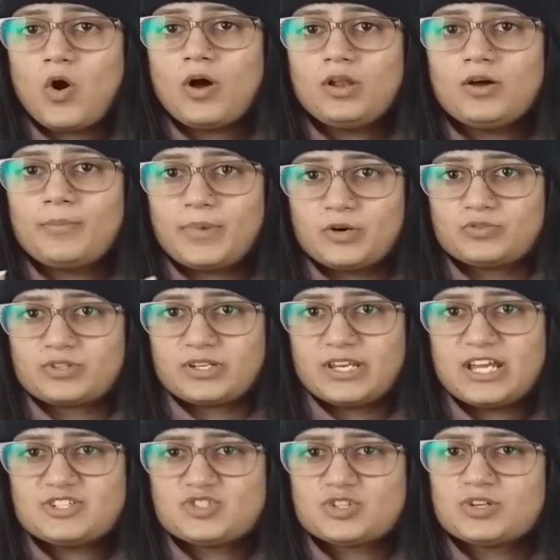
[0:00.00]
all about the
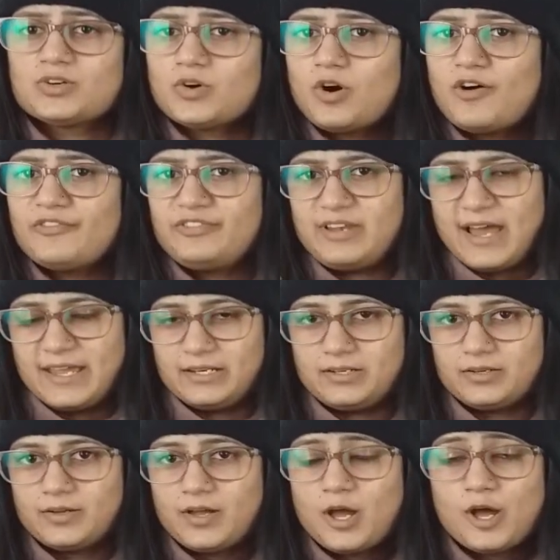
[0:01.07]
nature of light.